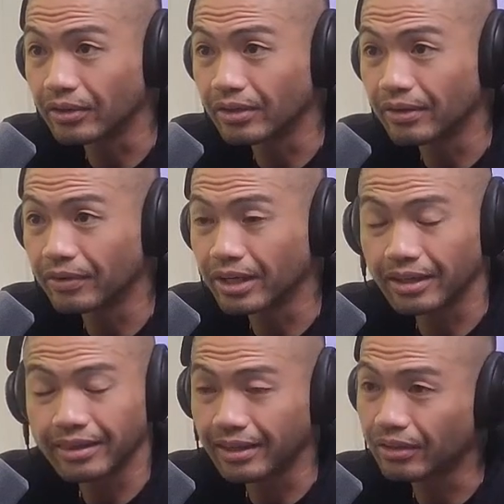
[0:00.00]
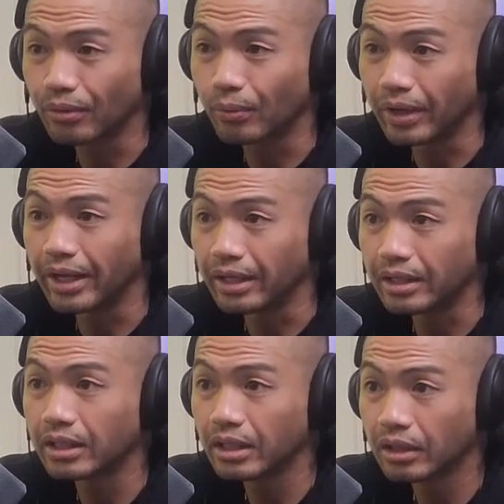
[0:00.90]
You're never going to think your
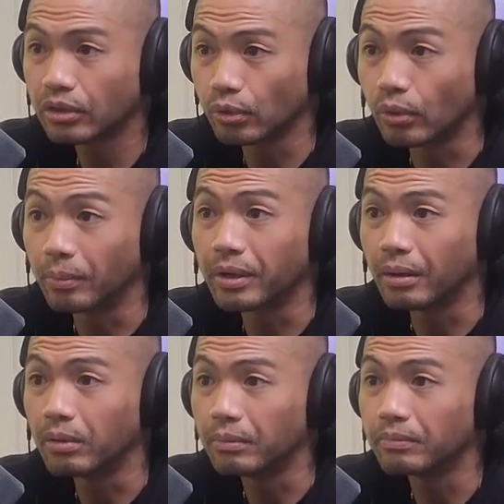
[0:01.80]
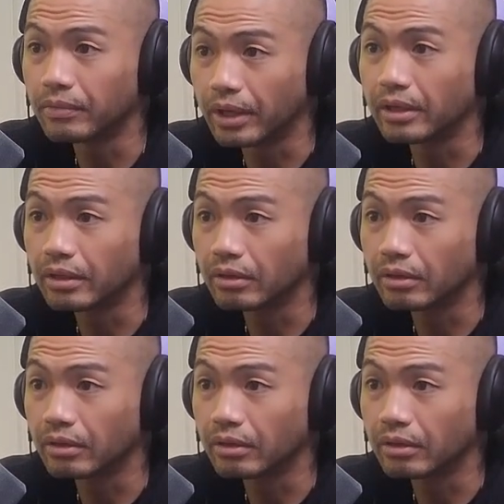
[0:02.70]
way through a problem, right?